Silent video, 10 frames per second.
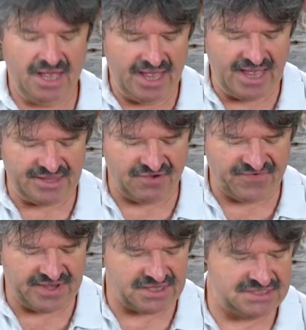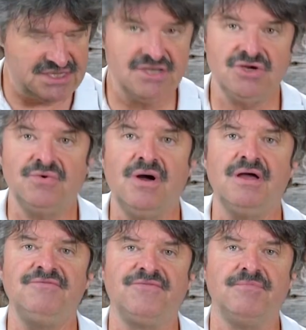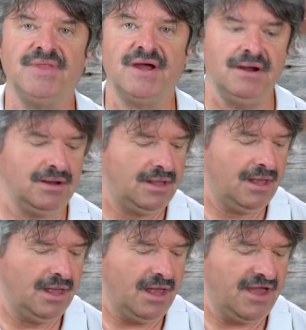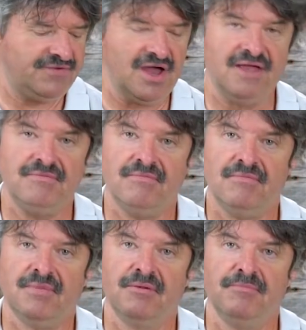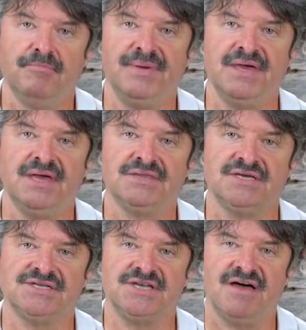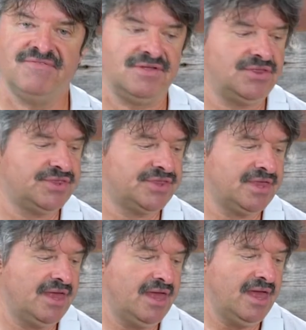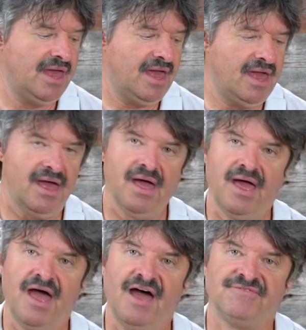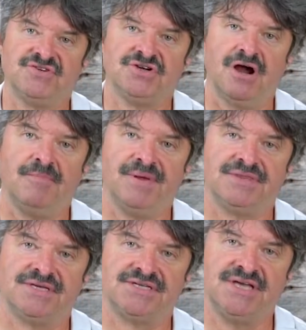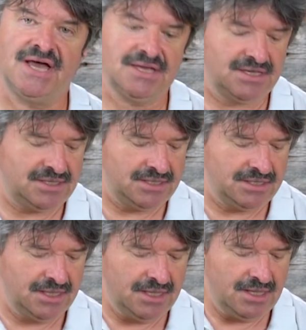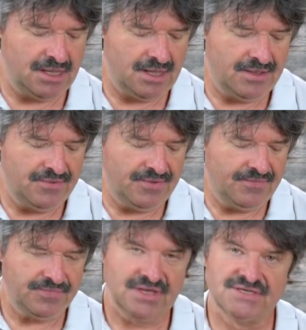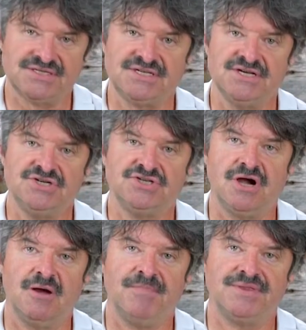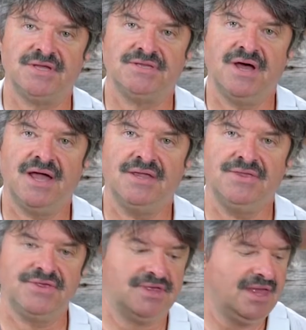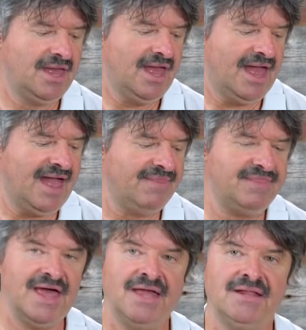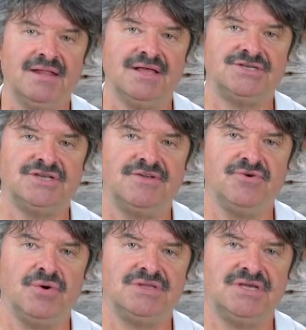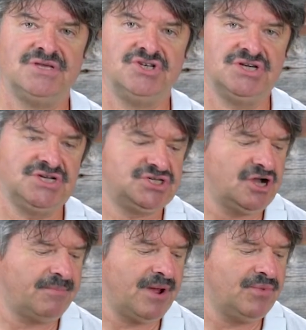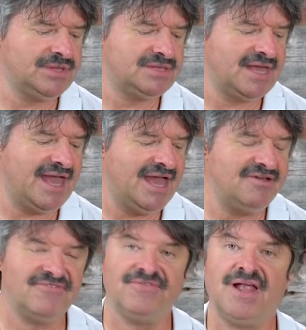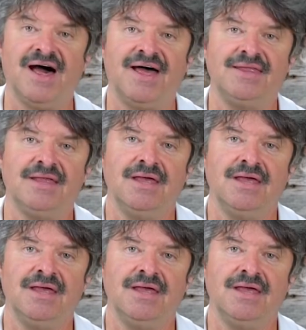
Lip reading: And now if I continue on from there, I've got B at the 7th, F sharp at the 2nd, C sharp at the 9th, and then instead of going to G sharp, I went to A flat,